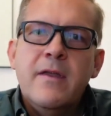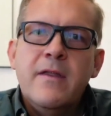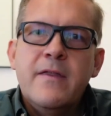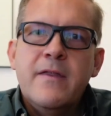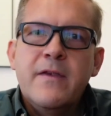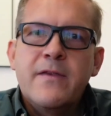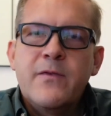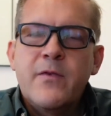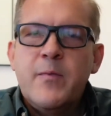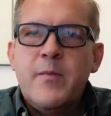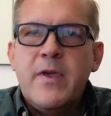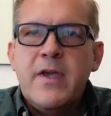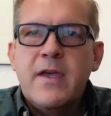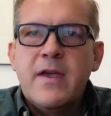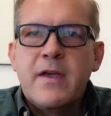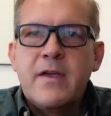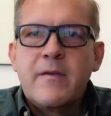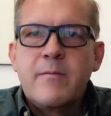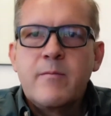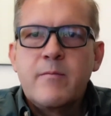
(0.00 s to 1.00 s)
This would be
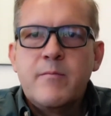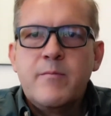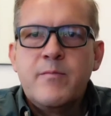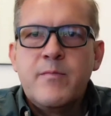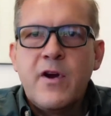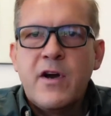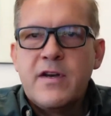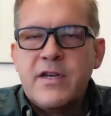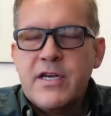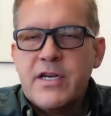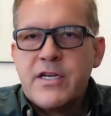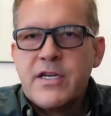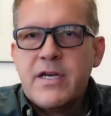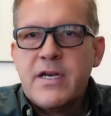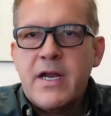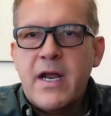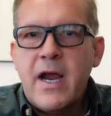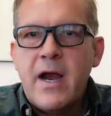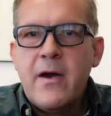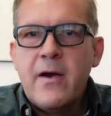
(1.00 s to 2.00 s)
a
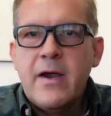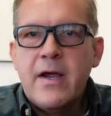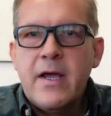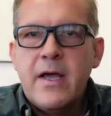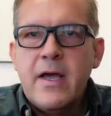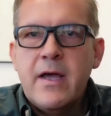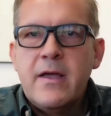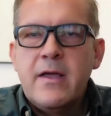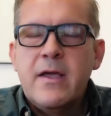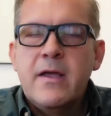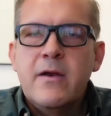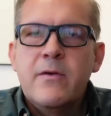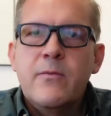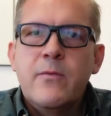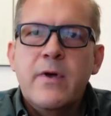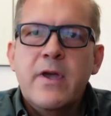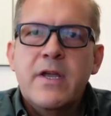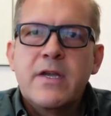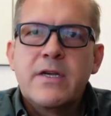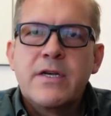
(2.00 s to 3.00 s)
partitioned area in
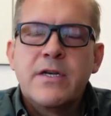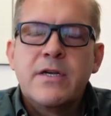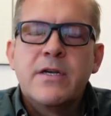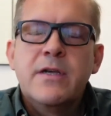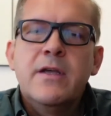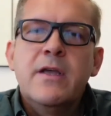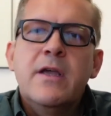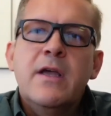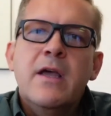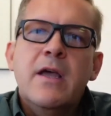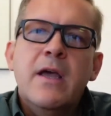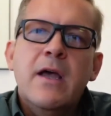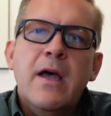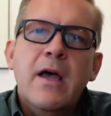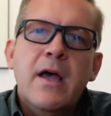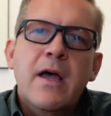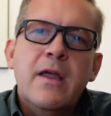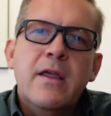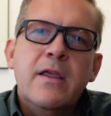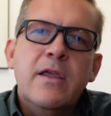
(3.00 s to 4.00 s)
which
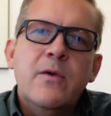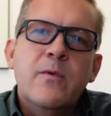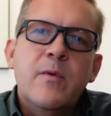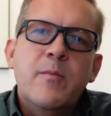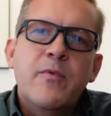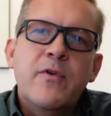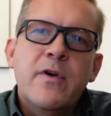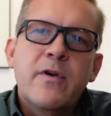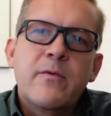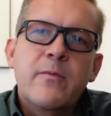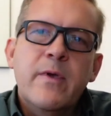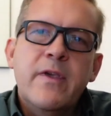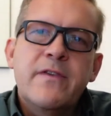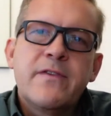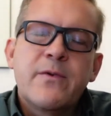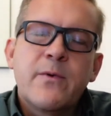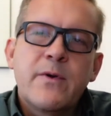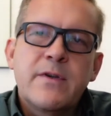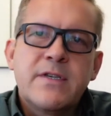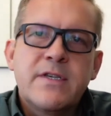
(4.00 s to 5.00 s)
you would put
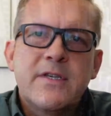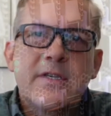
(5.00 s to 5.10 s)
resources